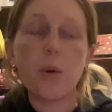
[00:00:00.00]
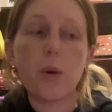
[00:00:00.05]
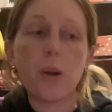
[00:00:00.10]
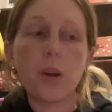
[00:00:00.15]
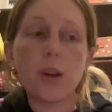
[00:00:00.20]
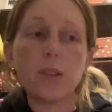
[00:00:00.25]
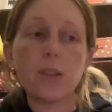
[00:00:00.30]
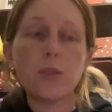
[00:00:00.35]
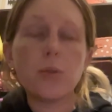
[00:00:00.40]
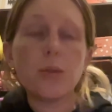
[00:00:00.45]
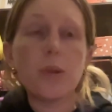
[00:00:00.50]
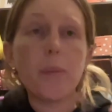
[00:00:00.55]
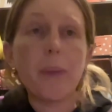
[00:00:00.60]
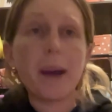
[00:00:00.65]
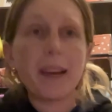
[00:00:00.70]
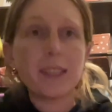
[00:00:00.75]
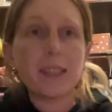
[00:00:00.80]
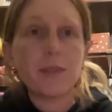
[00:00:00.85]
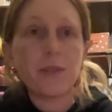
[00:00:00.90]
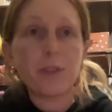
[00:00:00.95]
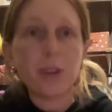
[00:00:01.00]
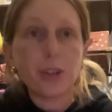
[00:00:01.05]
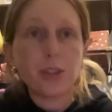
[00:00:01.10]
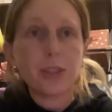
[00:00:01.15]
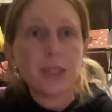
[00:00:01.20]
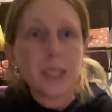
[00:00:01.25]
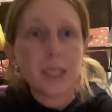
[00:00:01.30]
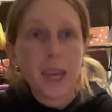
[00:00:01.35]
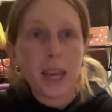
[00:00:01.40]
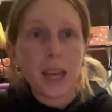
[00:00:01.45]
or do the
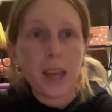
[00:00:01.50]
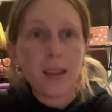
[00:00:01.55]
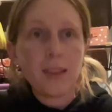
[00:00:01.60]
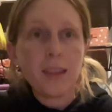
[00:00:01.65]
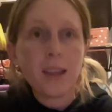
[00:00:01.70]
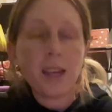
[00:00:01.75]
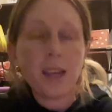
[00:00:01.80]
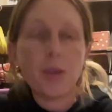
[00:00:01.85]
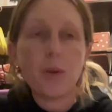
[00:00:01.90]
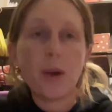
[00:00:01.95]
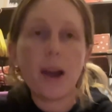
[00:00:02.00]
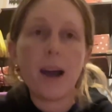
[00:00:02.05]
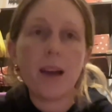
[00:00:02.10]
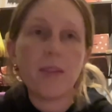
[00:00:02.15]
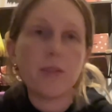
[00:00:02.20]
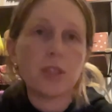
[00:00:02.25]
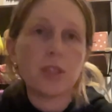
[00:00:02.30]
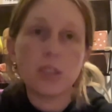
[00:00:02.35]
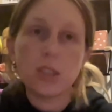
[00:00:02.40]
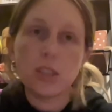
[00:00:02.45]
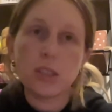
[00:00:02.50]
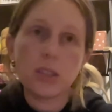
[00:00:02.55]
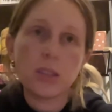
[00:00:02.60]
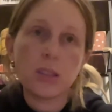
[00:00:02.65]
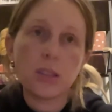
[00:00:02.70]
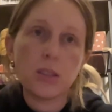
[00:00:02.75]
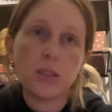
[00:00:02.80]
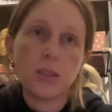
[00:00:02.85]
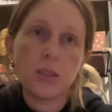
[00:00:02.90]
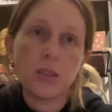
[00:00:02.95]
best for your skin, then you have to
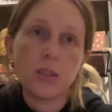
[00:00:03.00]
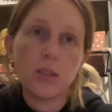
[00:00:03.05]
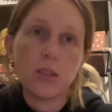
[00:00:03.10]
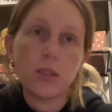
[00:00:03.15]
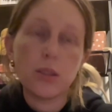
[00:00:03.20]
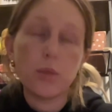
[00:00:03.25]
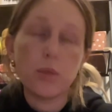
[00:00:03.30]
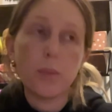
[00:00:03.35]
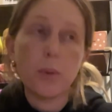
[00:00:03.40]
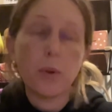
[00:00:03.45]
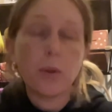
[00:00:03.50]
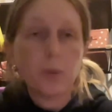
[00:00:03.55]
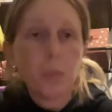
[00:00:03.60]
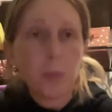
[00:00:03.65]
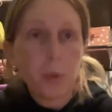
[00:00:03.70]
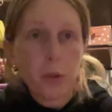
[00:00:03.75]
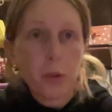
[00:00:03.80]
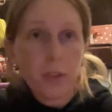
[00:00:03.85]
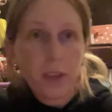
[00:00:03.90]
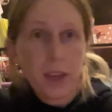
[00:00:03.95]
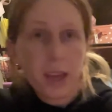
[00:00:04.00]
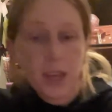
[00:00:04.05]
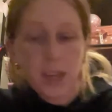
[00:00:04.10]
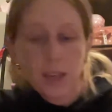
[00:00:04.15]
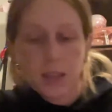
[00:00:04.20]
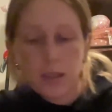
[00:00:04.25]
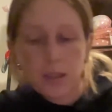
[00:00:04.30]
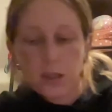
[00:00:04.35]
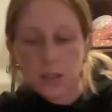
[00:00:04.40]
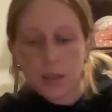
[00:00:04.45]
just do multiple
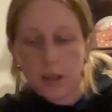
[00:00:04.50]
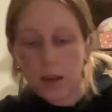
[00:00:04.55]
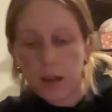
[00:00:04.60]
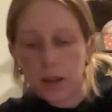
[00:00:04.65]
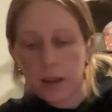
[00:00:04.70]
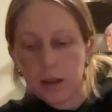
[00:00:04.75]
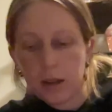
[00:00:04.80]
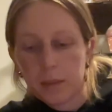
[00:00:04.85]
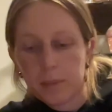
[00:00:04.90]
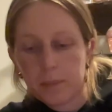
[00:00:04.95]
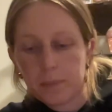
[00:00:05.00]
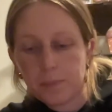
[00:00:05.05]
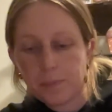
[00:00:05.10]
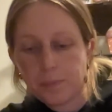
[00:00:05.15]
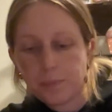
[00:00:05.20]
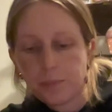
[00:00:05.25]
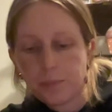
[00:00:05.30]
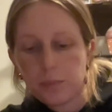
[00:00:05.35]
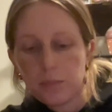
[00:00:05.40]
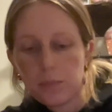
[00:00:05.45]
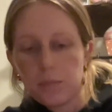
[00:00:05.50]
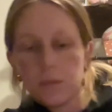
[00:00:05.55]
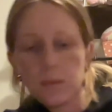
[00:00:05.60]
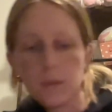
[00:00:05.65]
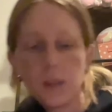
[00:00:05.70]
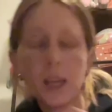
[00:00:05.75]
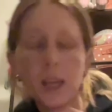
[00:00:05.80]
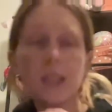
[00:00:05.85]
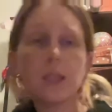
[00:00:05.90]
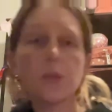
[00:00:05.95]
things,
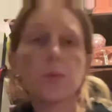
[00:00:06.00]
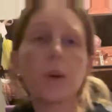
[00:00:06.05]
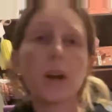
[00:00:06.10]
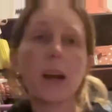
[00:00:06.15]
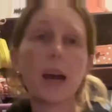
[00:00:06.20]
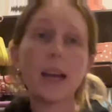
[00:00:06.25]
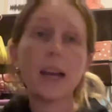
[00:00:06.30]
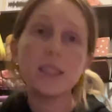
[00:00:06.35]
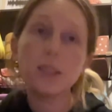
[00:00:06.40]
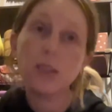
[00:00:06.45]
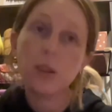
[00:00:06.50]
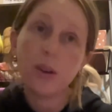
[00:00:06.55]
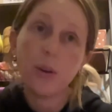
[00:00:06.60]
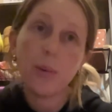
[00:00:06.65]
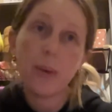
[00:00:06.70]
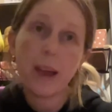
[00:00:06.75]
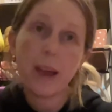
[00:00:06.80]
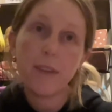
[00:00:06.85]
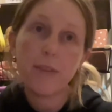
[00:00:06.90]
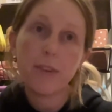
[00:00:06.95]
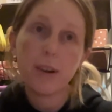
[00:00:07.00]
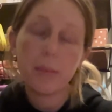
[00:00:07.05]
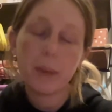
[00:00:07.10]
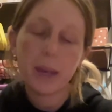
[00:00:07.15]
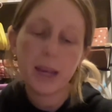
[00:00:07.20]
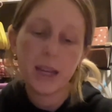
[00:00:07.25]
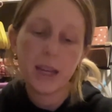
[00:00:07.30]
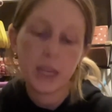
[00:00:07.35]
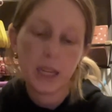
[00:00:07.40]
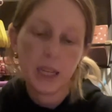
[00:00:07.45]
is what I took away from